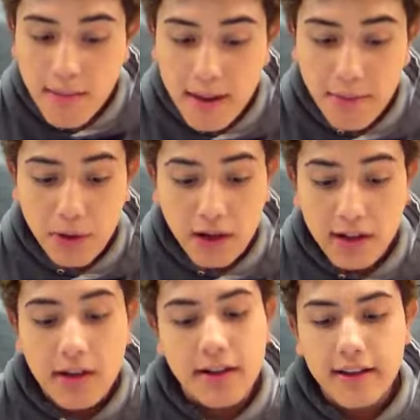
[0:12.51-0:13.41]
My opponent
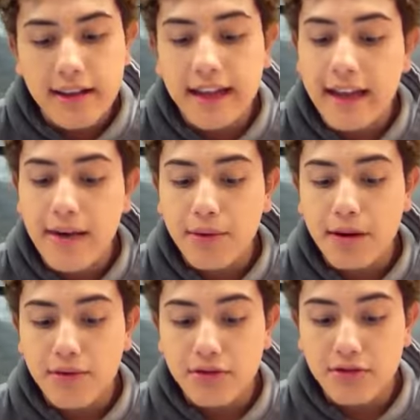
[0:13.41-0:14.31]
clearly didn't get what
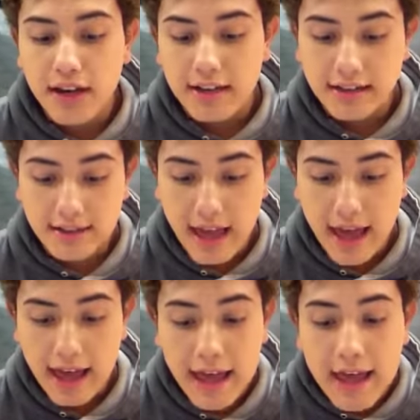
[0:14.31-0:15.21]
I was trying to
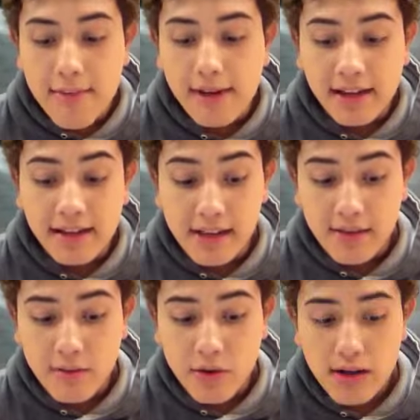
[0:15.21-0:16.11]
say. In my
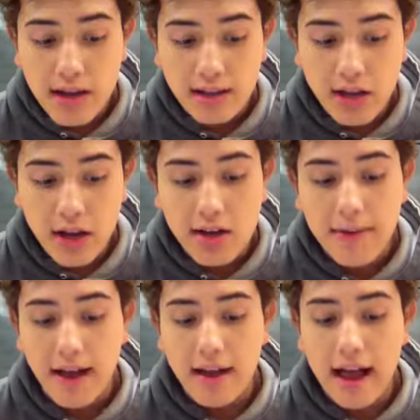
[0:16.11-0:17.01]
contention one, I talk
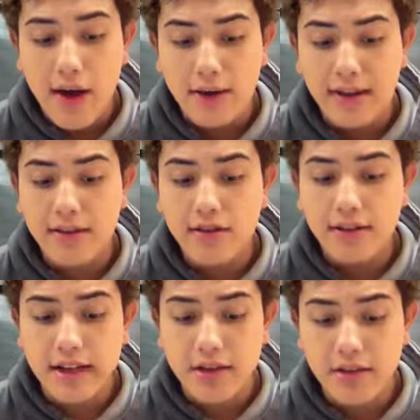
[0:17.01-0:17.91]
about how it is a
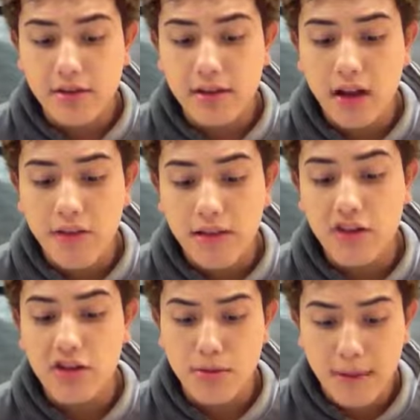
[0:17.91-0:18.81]
tradition to eat dolphins
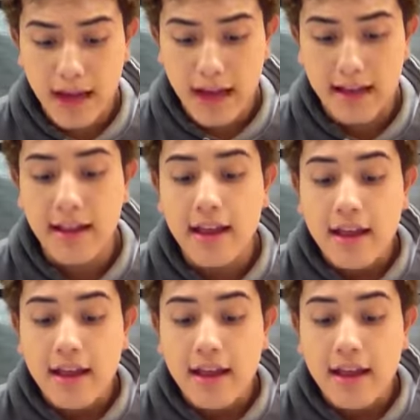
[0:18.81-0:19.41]
in Japan.